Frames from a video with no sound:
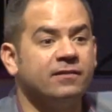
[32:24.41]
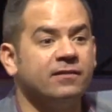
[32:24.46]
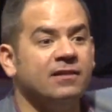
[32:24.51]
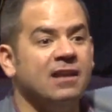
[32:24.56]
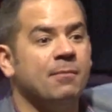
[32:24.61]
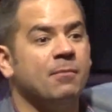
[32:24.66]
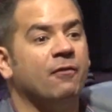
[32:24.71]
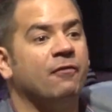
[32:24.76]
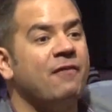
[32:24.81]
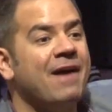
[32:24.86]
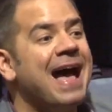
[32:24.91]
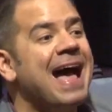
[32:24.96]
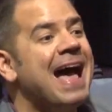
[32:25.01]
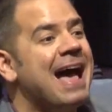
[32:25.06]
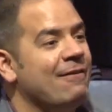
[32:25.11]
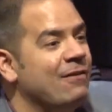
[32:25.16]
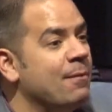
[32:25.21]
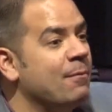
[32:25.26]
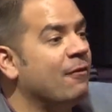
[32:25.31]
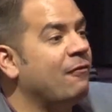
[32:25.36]
is number
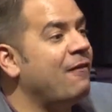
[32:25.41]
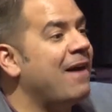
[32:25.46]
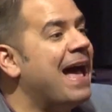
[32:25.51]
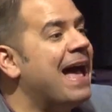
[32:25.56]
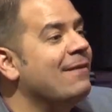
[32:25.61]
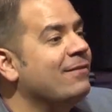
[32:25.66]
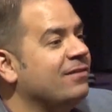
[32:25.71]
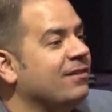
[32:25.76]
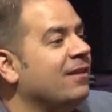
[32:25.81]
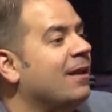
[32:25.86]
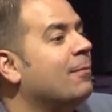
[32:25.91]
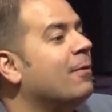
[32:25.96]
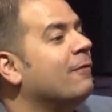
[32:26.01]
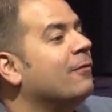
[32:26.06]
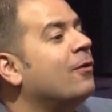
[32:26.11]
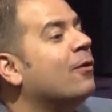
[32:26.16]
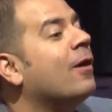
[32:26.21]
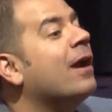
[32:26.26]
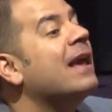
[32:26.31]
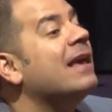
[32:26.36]
five. Number five is the number
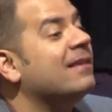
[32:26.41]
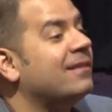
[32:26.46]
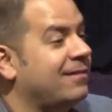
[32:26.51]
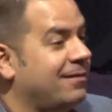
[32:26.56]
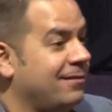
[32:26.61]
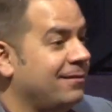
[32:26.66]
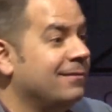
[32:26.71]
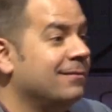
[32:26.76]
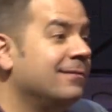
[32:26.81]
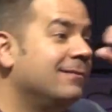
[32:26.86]
of grace.